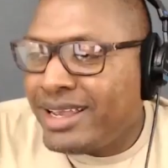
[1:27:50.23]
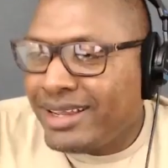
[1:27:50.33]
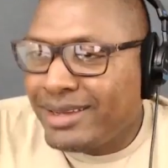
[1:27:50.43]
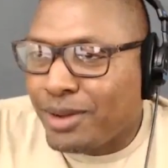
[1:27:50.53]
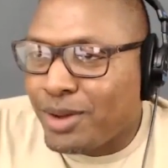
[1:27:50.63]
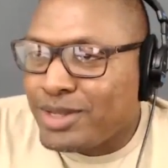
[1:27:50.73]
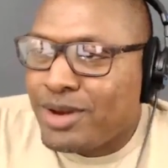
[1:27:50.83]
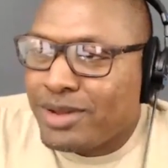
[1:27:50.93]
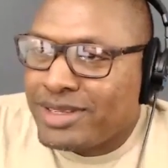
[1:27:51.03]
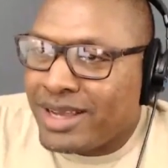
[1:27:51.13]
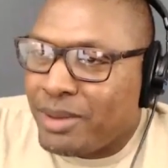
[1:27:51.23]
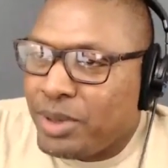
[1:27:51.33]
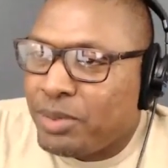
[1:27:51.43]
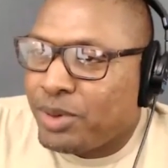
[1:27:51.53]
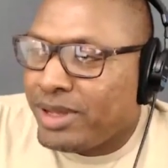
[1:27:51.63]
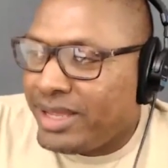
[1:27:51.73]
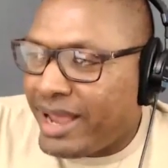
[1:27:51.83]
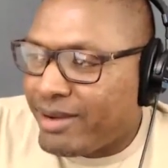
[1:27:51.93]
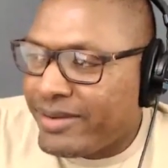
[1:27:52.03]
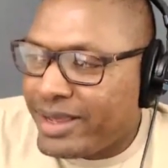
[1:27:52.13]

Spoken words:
Illinois all the time. People aggravate